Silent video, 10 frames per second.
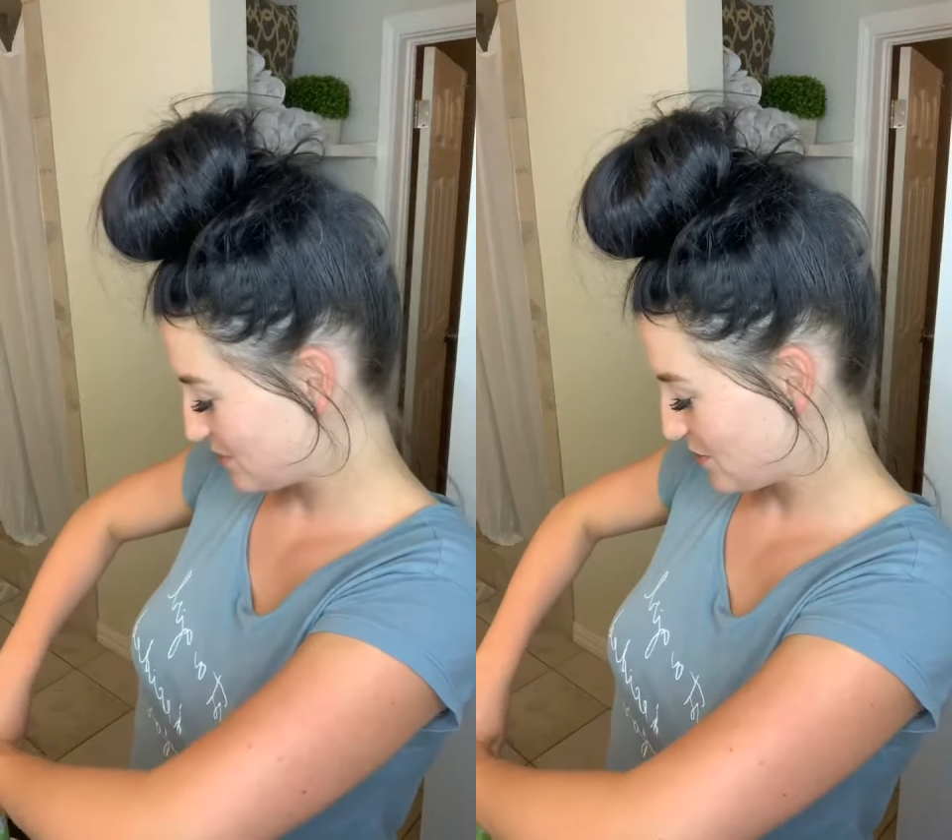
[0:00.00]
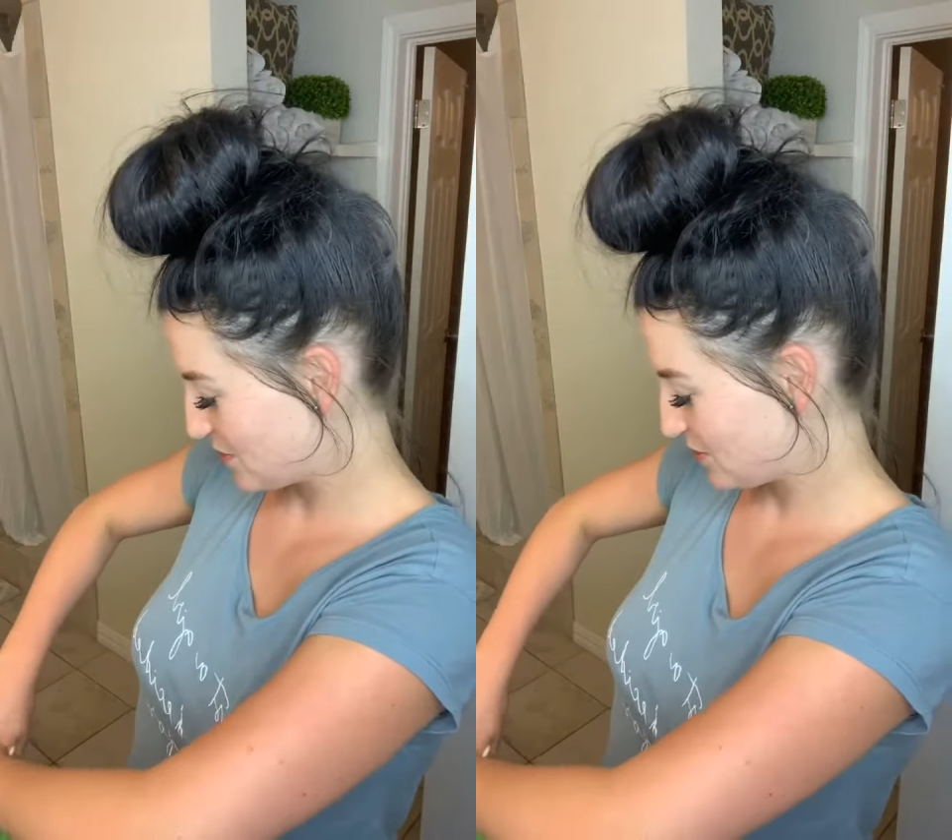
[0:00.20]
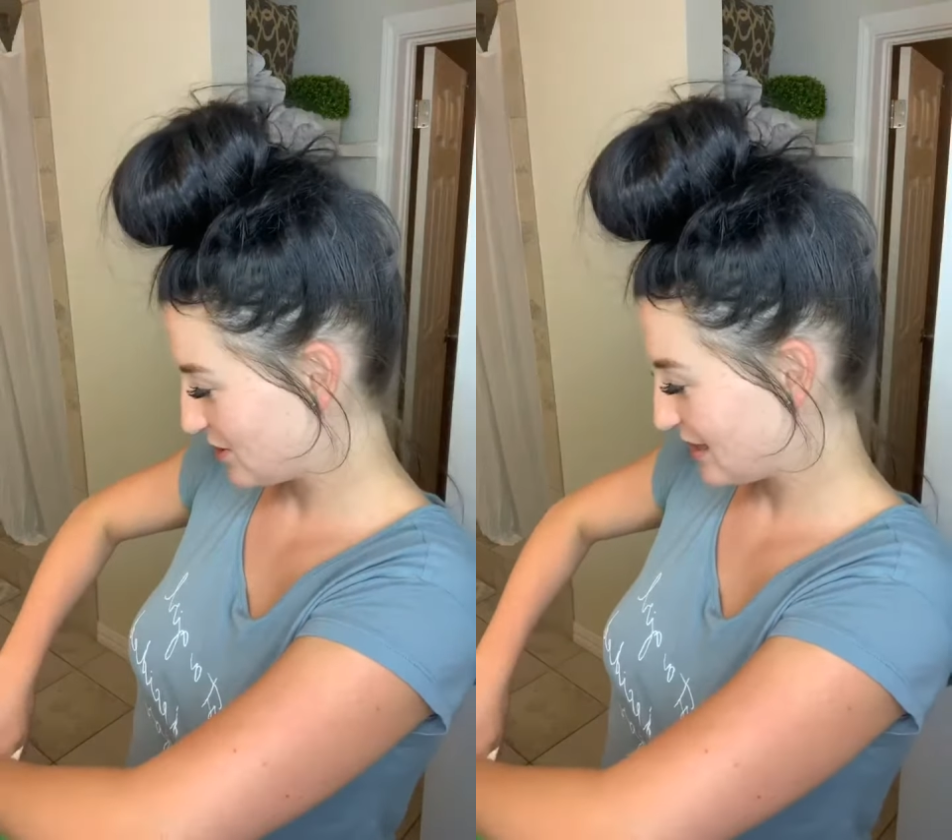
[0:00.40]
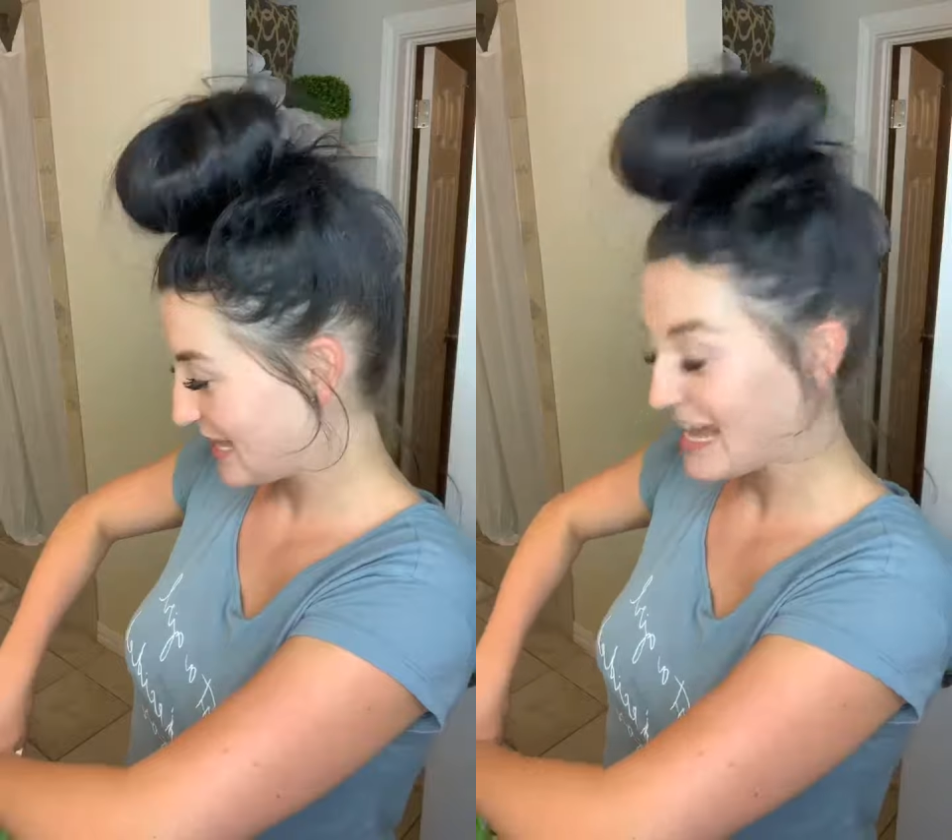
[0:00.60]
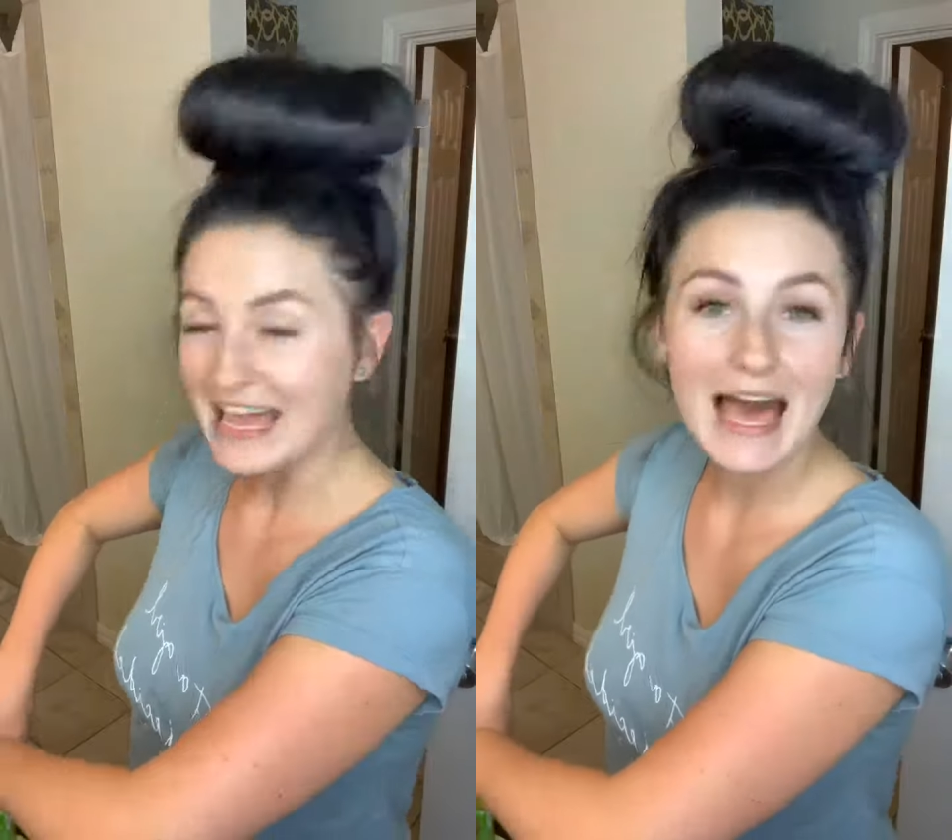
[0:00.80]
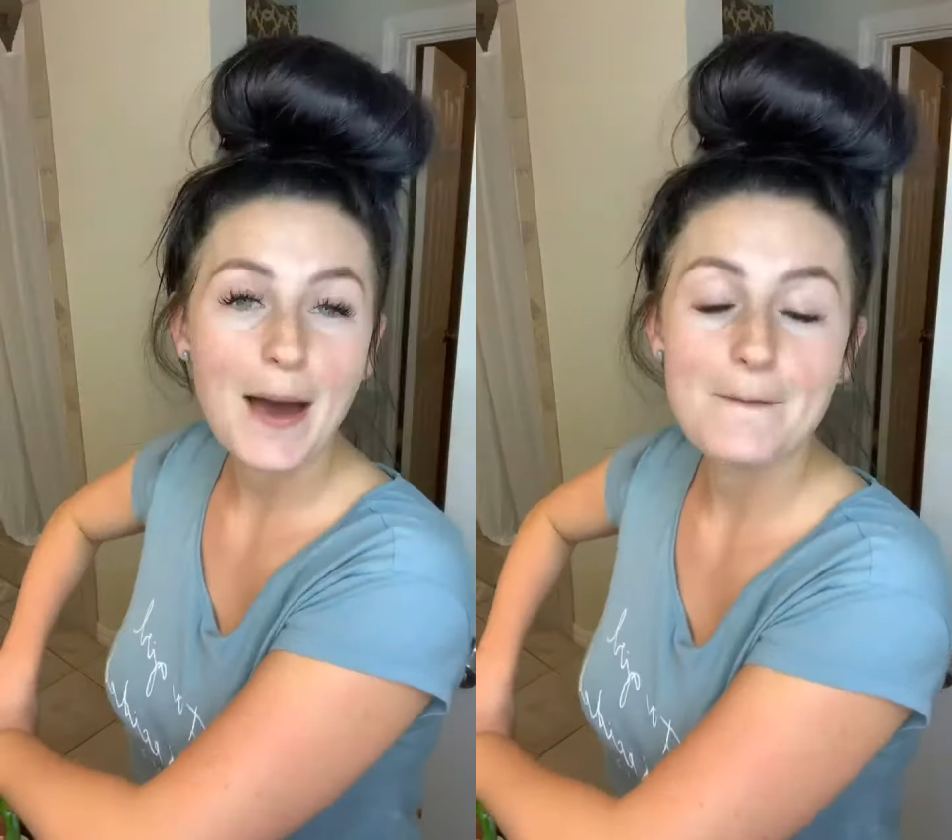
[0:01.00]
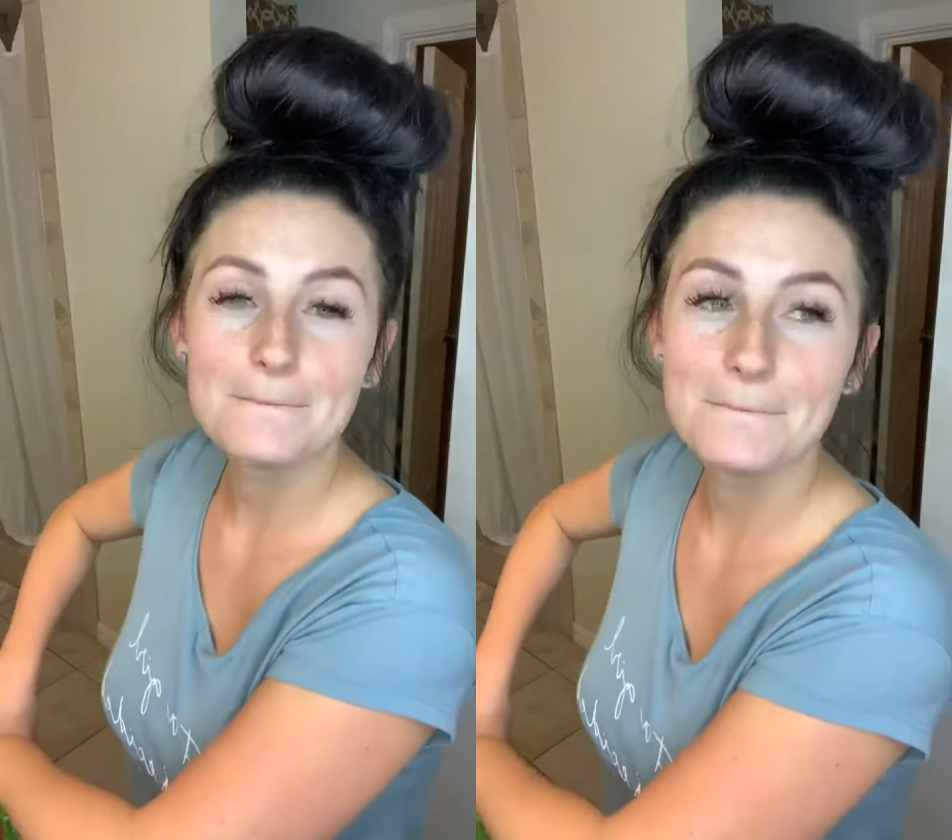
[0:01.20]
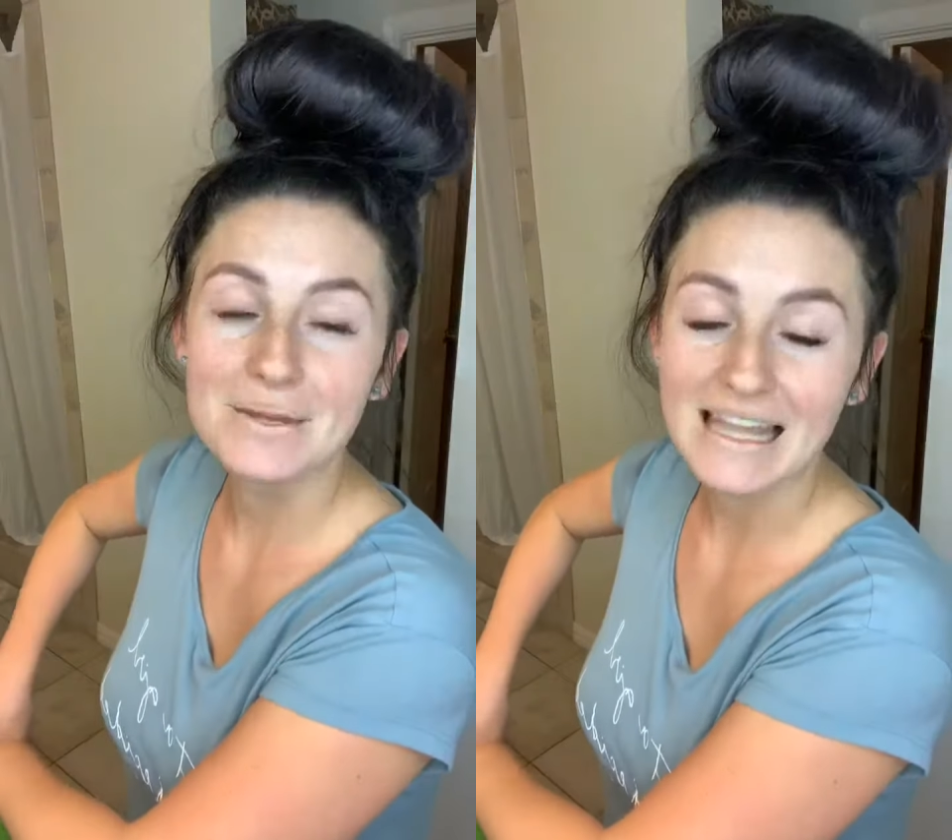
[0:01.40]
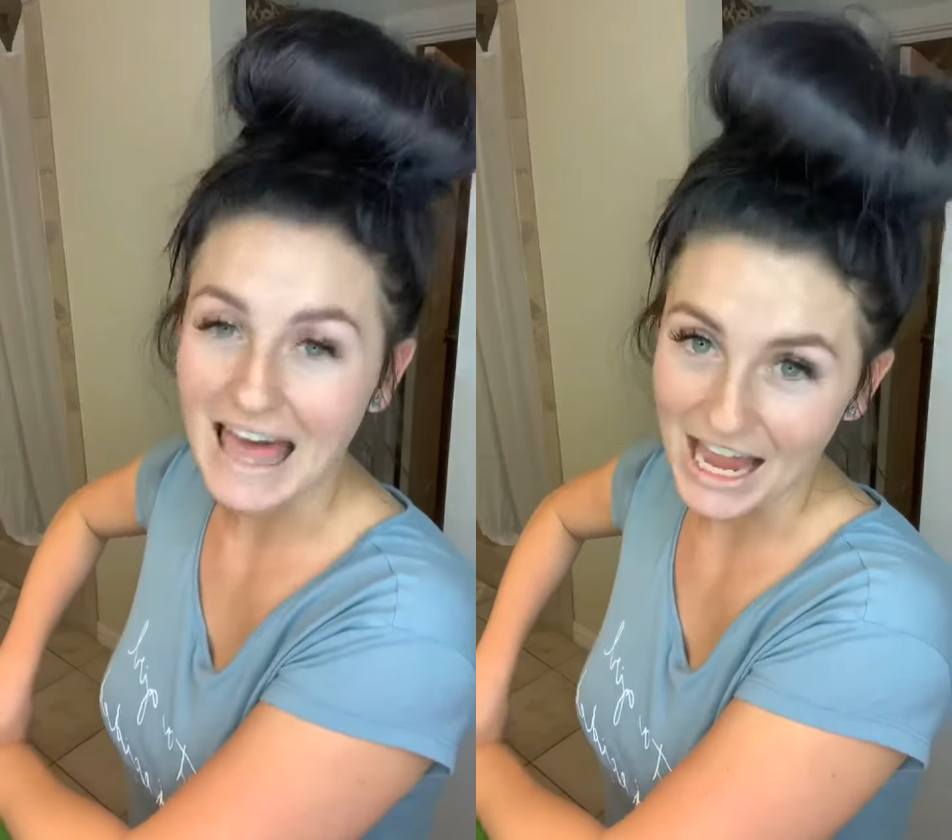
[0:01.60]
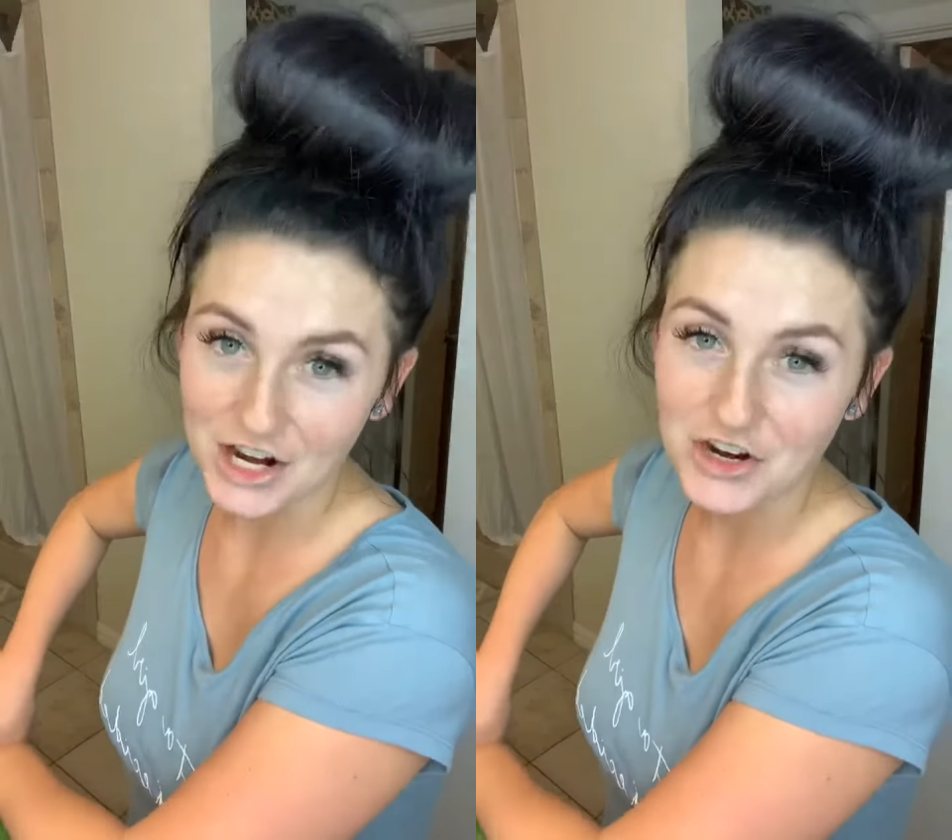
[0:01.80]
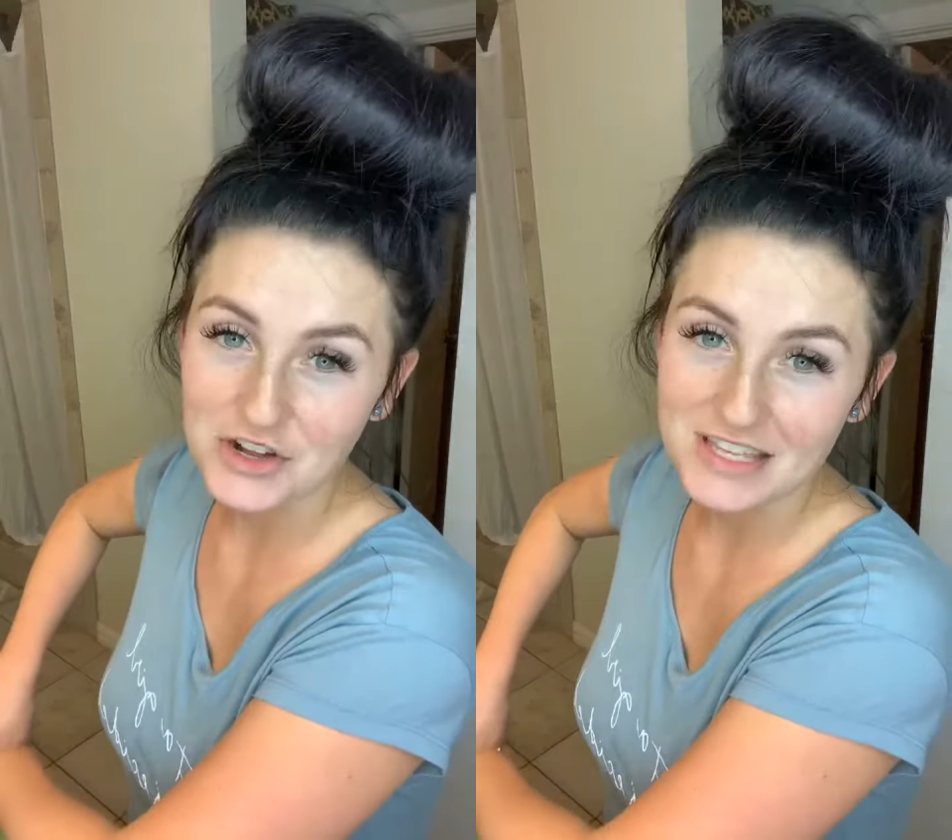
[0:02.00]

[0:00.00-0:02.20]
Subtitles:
were like blacker